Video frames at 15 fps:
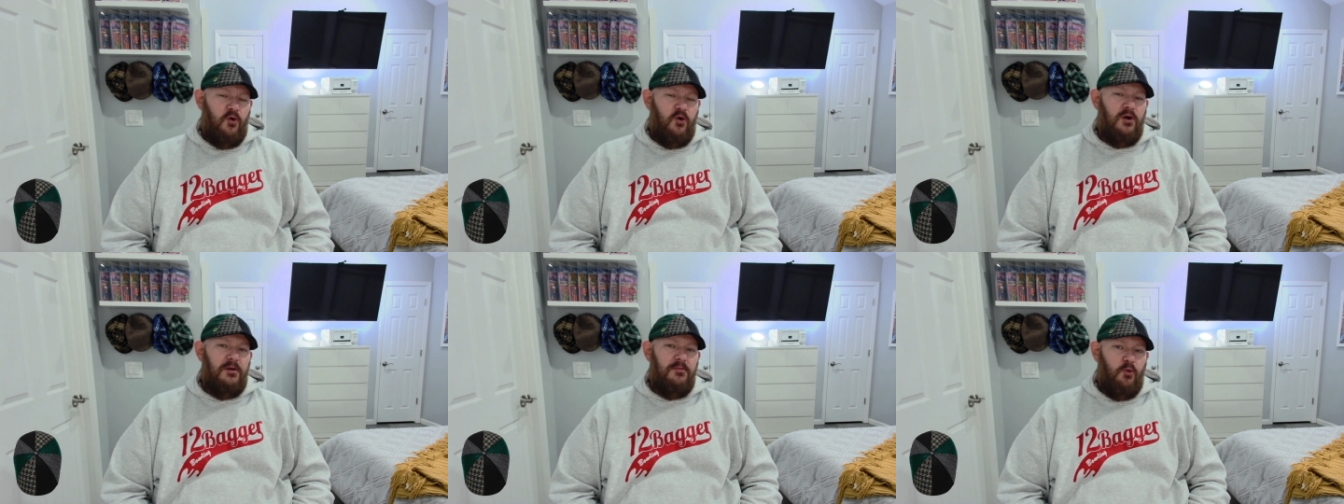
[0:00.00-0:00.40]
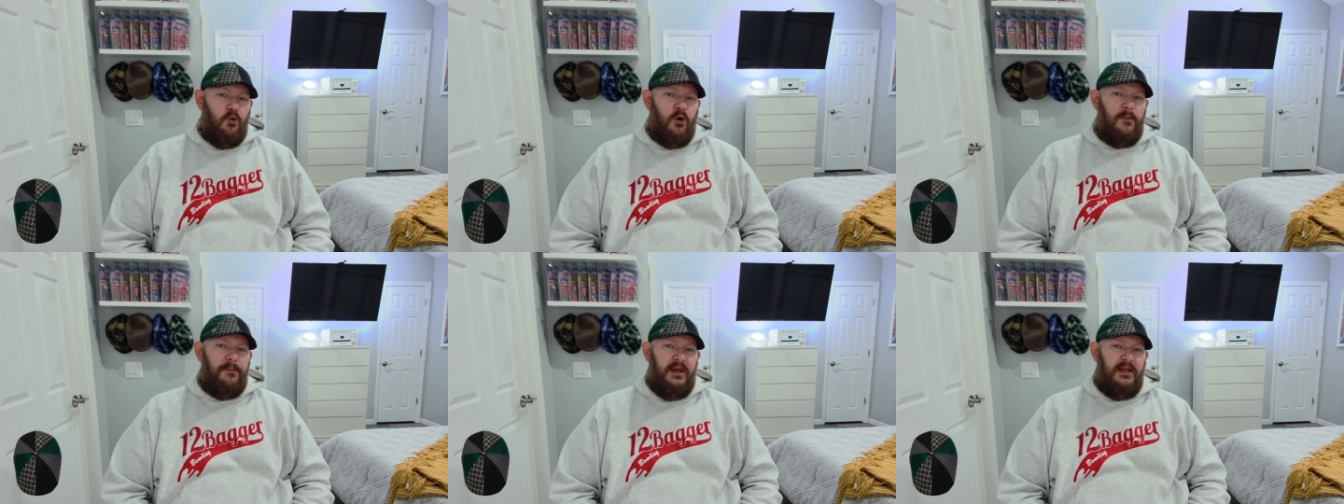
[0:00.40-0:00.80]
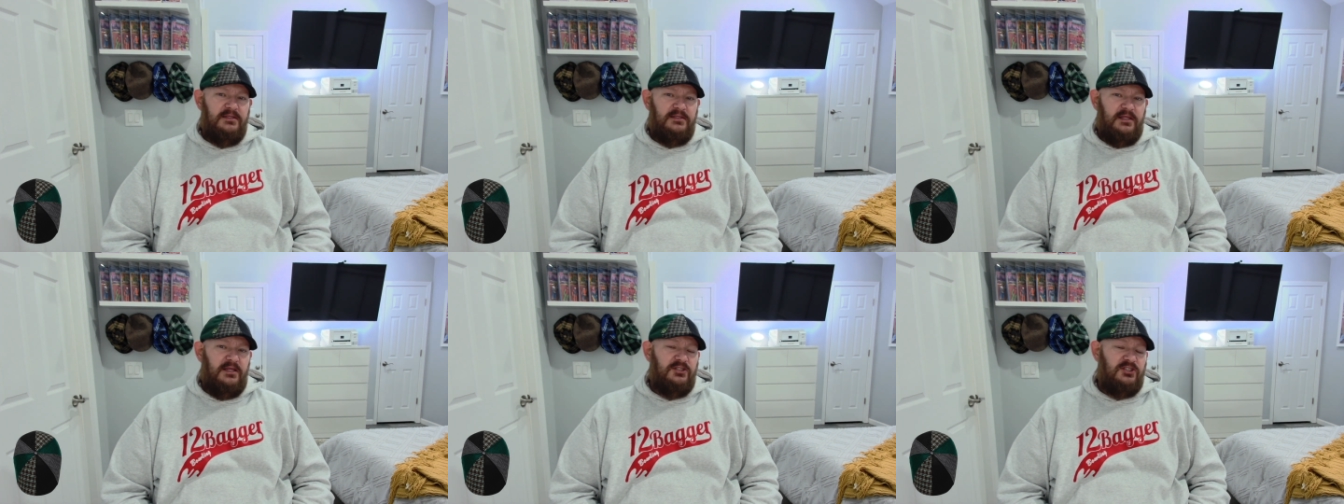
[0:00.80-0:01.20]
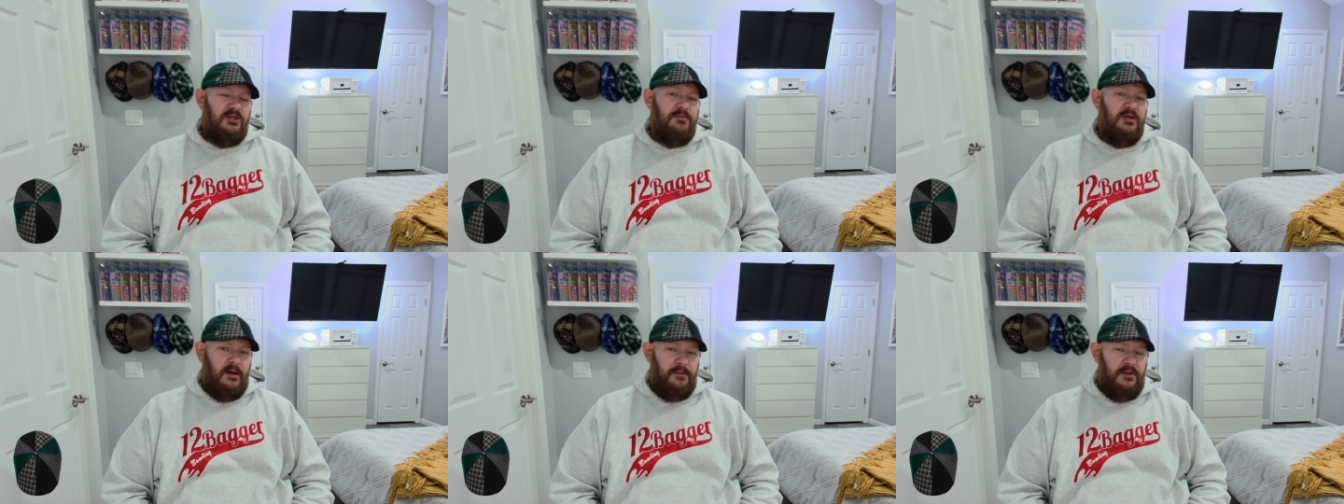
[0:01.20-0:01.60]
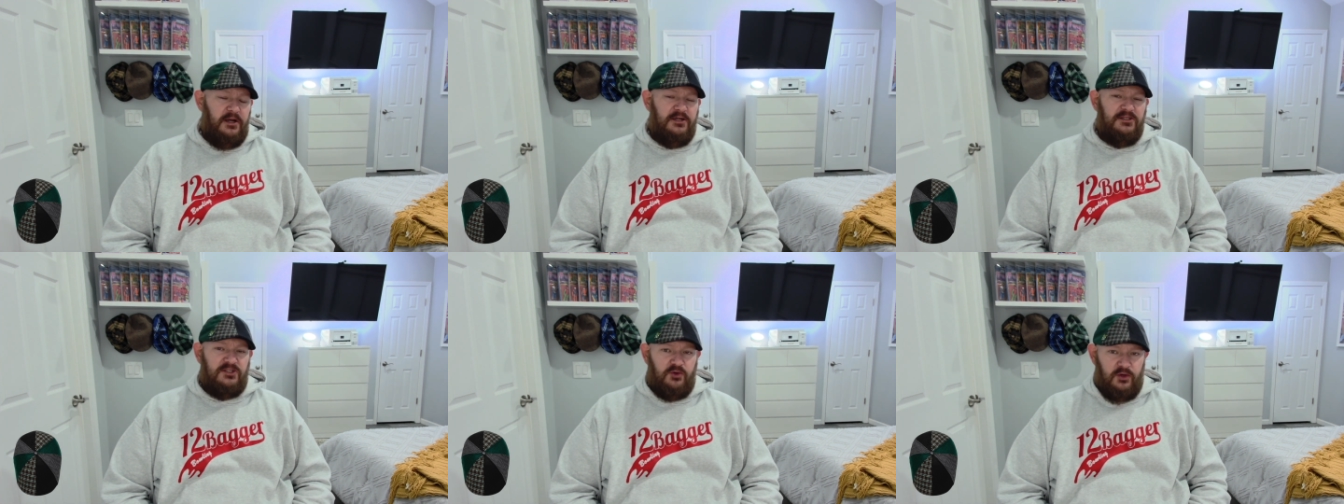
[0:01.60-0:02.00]
ordered more pins and they should be coming
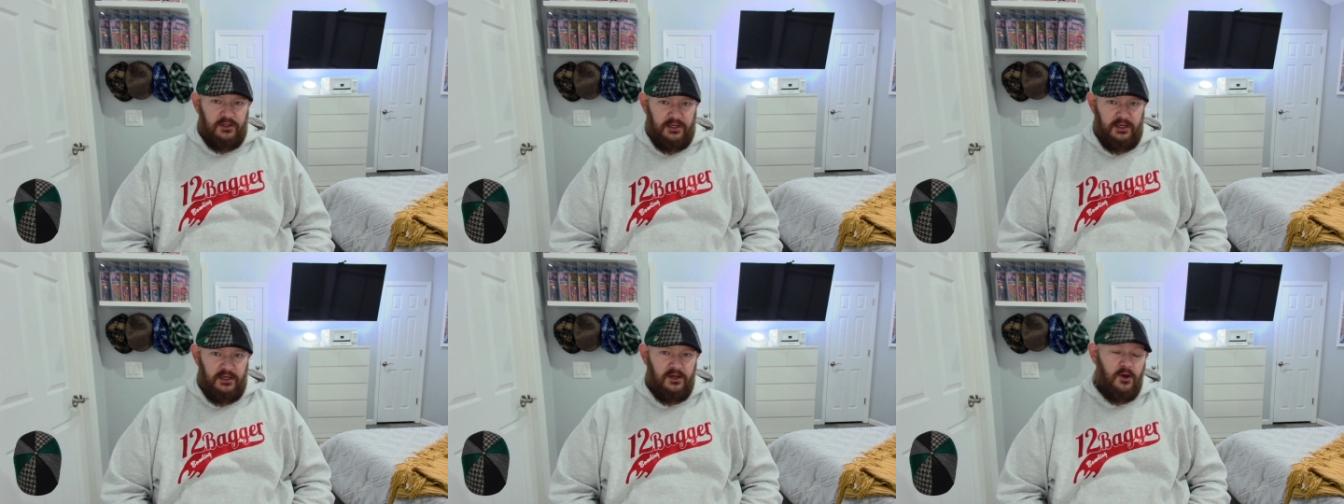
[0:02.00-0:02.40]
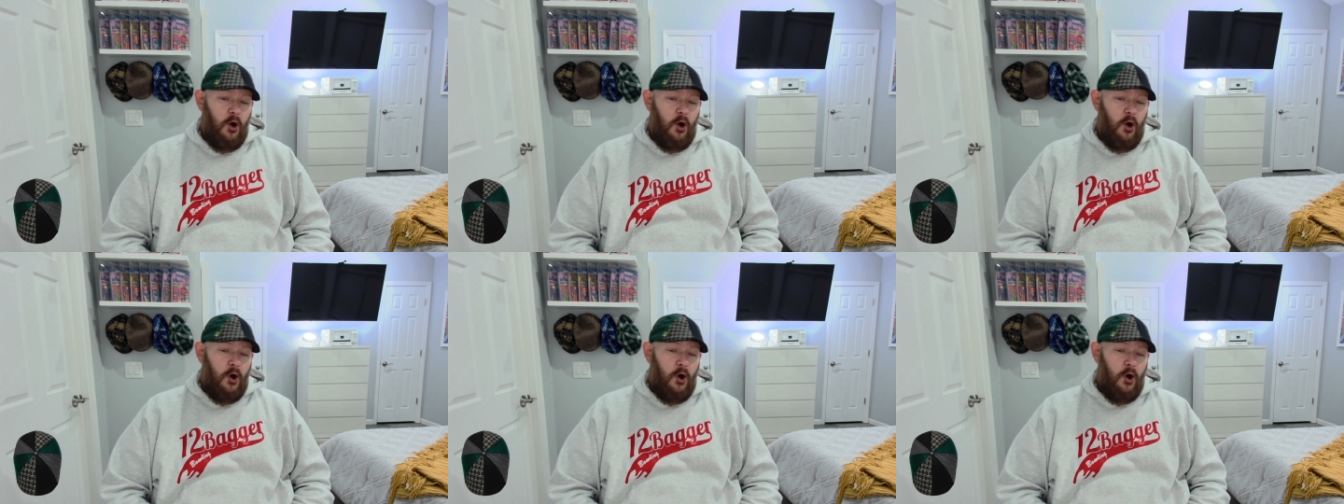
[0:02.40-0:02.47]
in shortly.